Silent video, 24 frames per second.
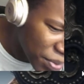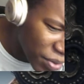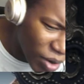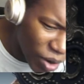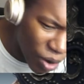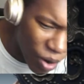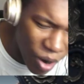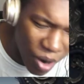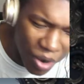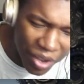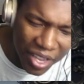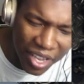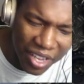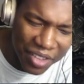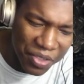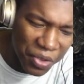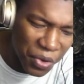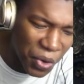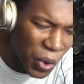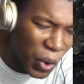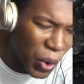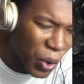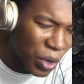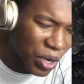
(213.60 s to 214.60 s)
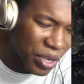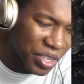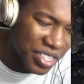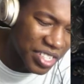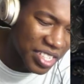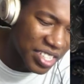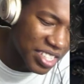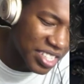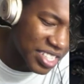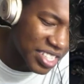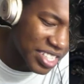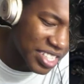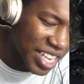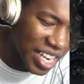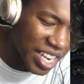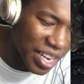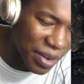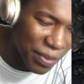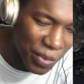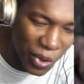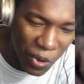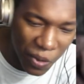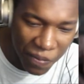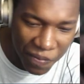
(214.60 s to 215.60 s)
Bro, oh yeah, the aura is
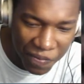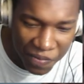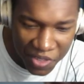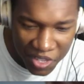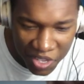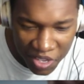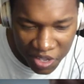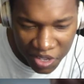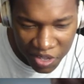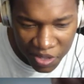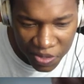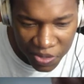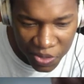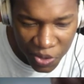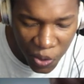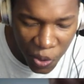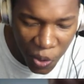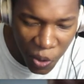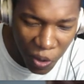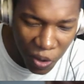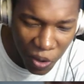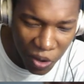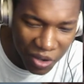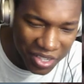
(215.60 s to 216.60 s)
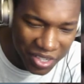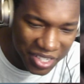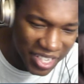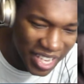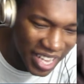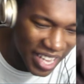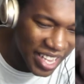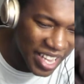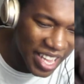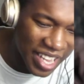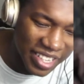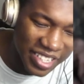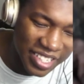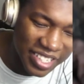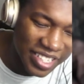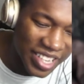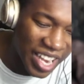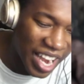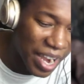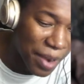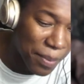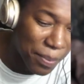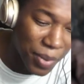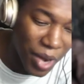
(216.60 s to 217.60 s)
insane, bro. The aura is
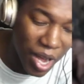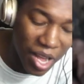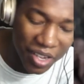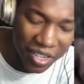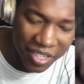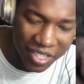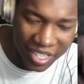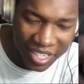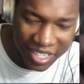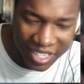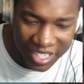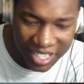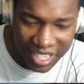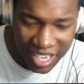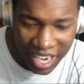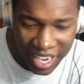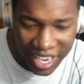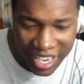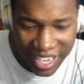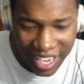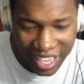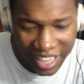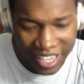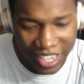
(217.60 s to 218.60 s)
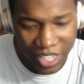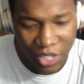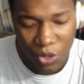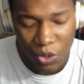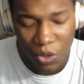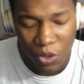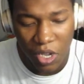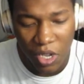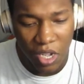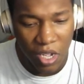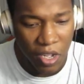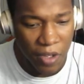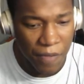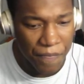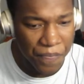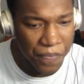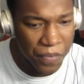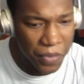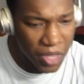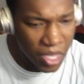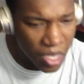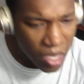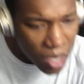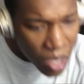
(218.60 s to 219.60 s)
diabolically insane. He got like a little,
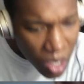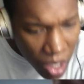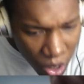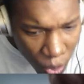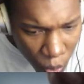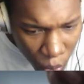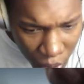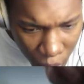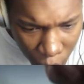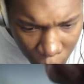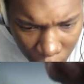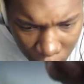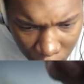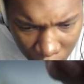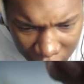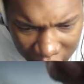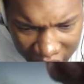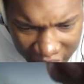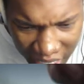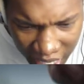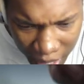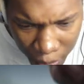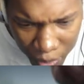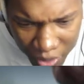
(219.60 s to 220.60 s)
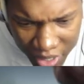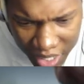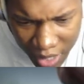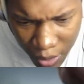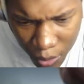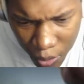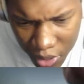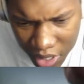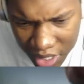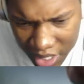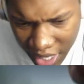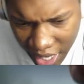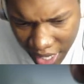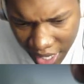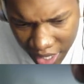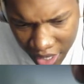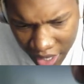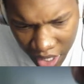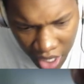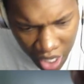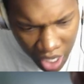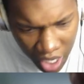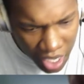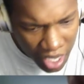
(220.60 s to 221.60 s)
what's that? What's
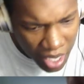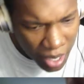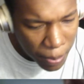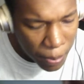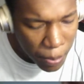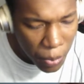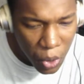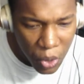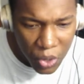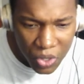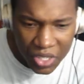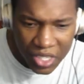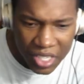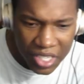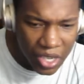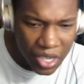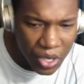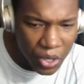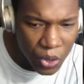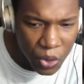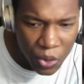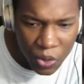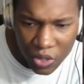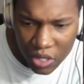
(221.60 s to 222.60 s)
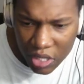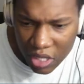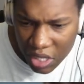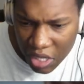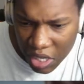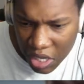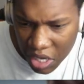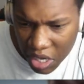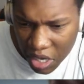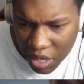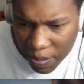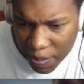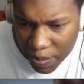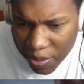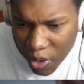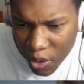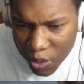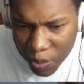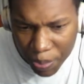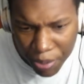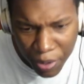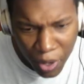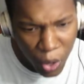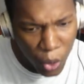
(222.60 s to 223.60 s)
that? More Skittles,
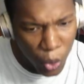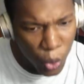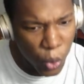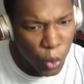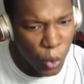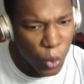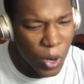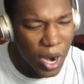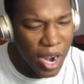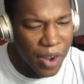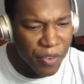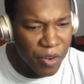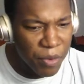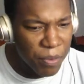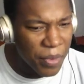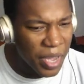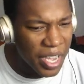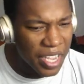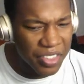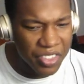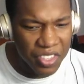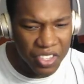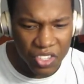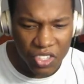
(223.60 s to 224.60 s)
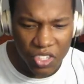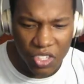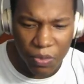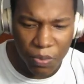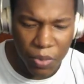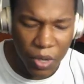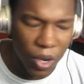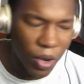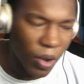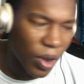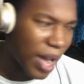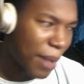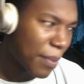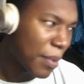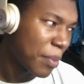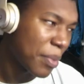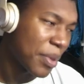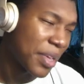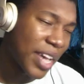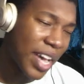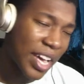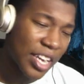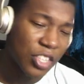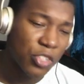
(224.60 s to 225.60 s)
bro. Whoever made this, bro, I'm gonna
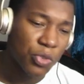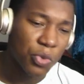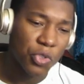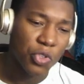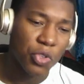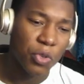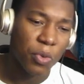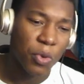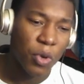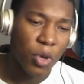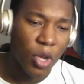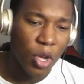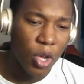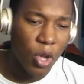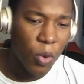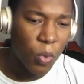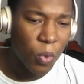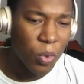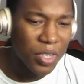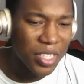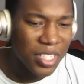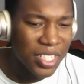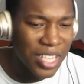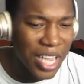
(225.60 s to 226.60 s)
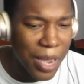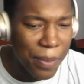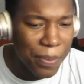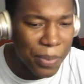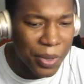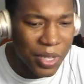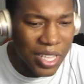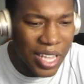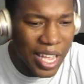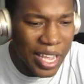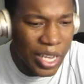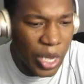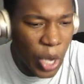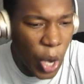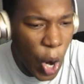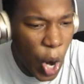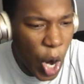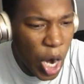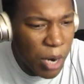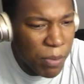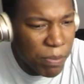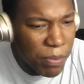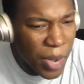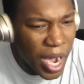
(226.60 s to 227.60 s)
be honest with you. What type of like
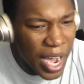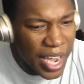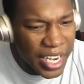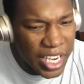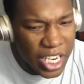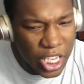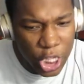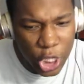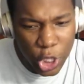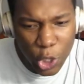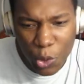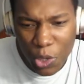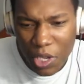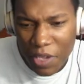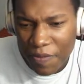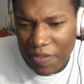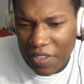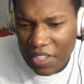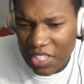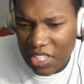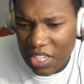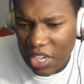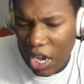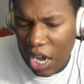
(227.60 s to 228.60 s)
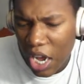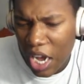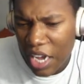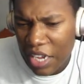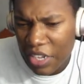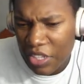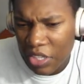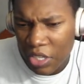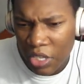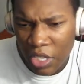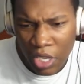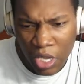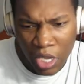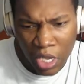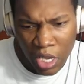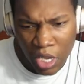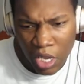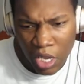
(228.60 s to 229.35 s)
Armani, Louis Vuitton,